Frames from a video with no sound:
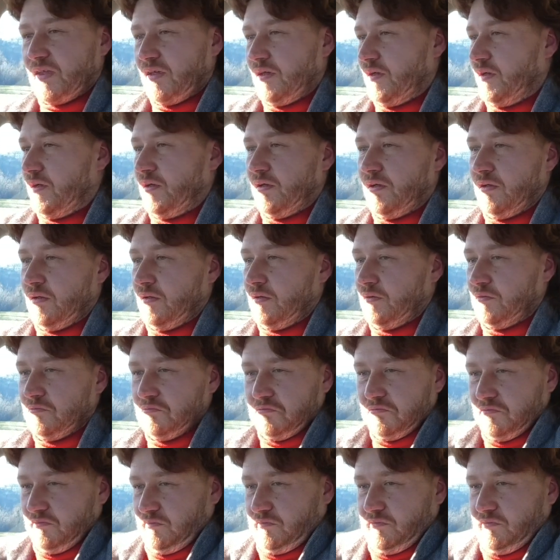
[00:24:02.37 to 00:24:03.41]

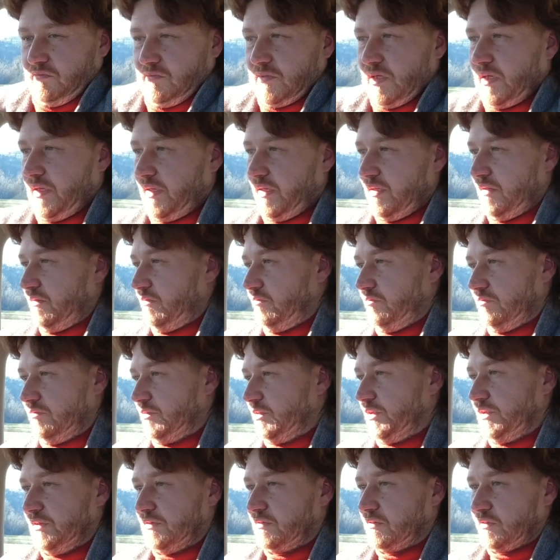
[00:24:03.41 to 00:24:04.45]
I can
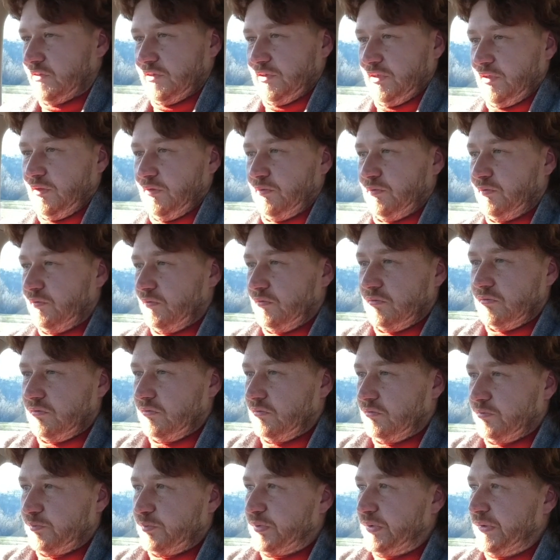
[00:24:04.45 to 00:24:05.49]
literally
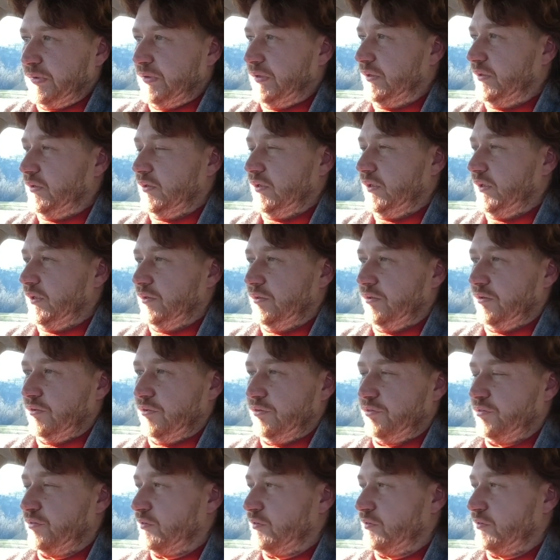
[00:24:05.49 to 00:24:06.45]
put it in the